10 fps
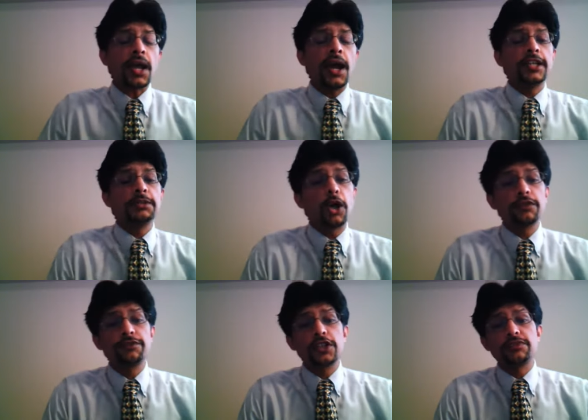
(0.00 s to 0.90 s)
And the
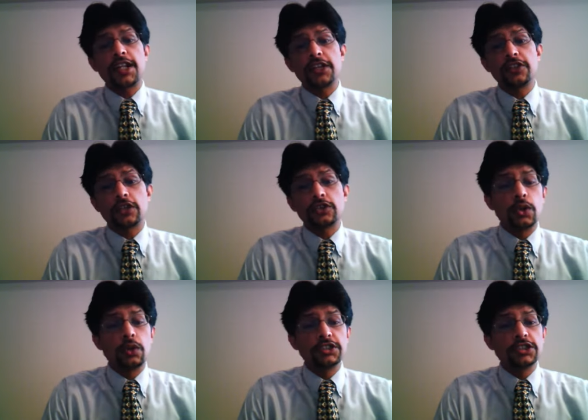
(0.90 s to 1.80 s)
bowling figures, Welegedara,
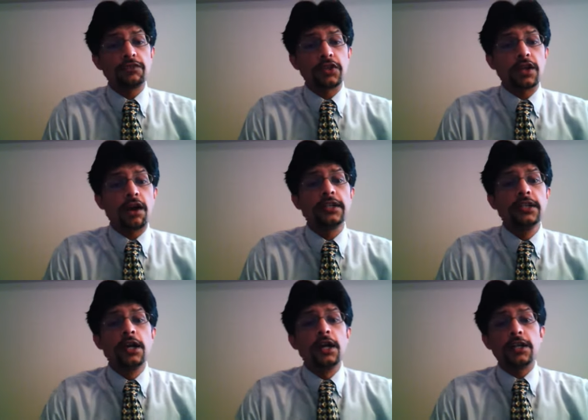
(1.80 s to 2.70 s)
two overs, none for nine.
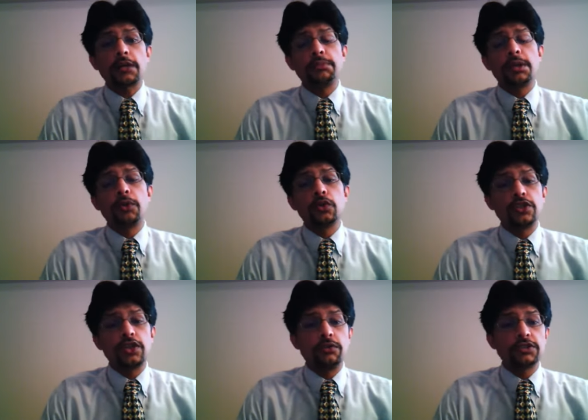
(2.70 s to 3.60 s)
Lakmal bowled
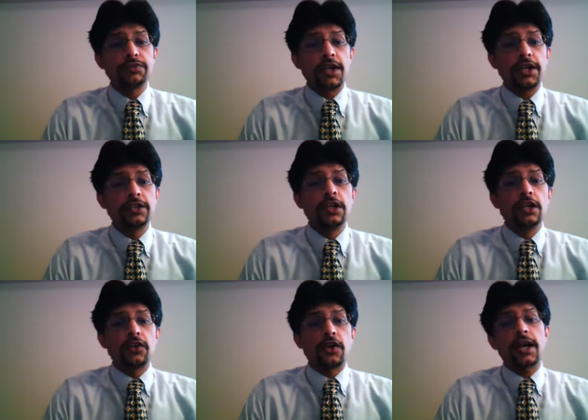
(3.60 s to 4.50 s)
three overs for eight.
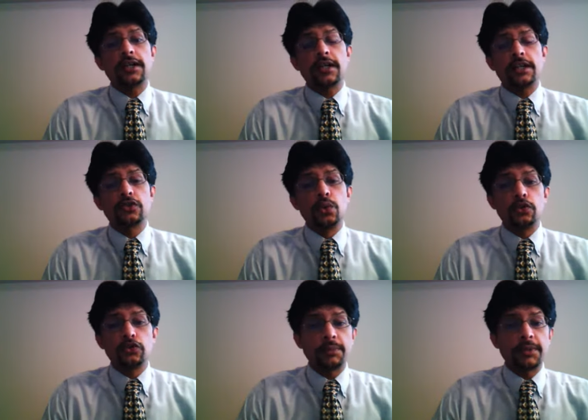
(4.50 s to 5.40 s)
Rangana had a 2
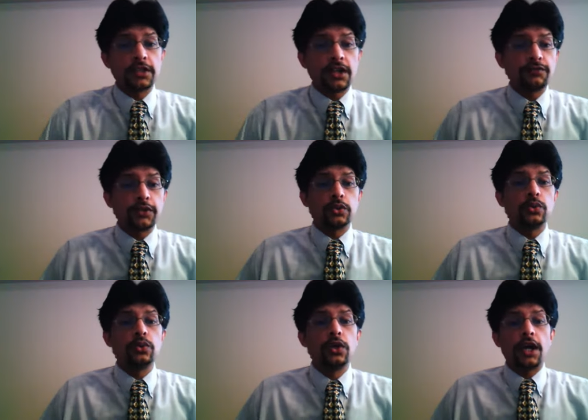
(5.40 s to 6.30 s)
or something, and none for
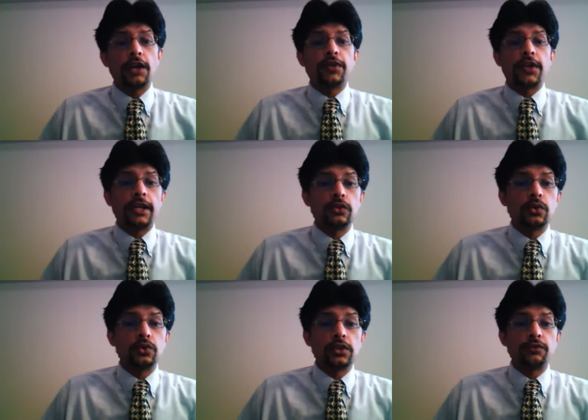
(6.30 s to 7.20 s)
2, and
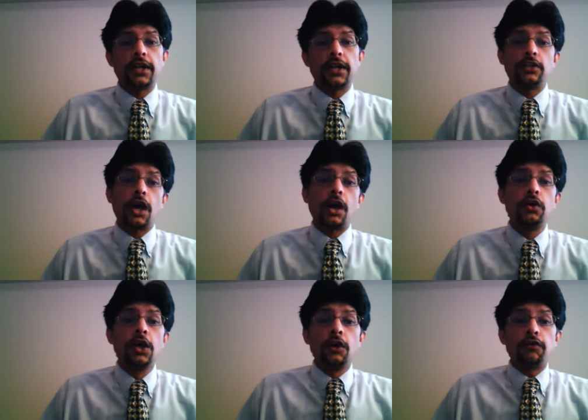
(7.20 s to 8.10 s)
Fernando none for 8.
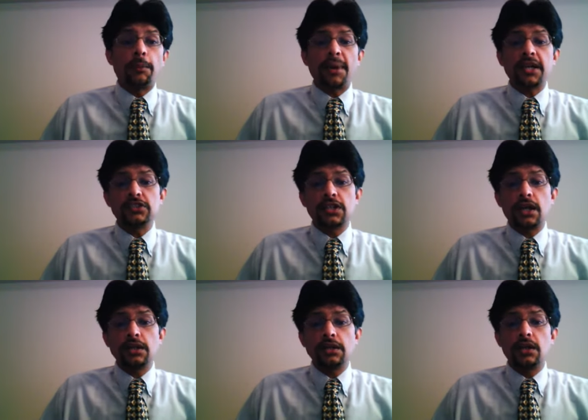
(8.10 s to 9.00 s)
Now, for
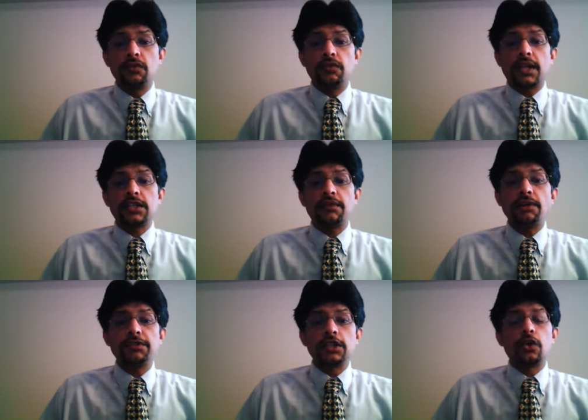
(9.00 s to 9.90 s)
Pakistan, well, they have
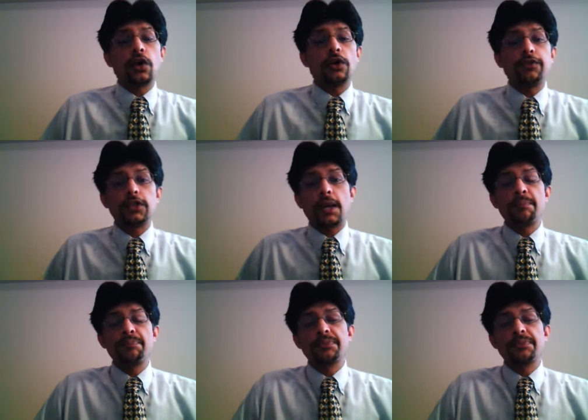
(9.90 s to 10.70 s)
everything going for them.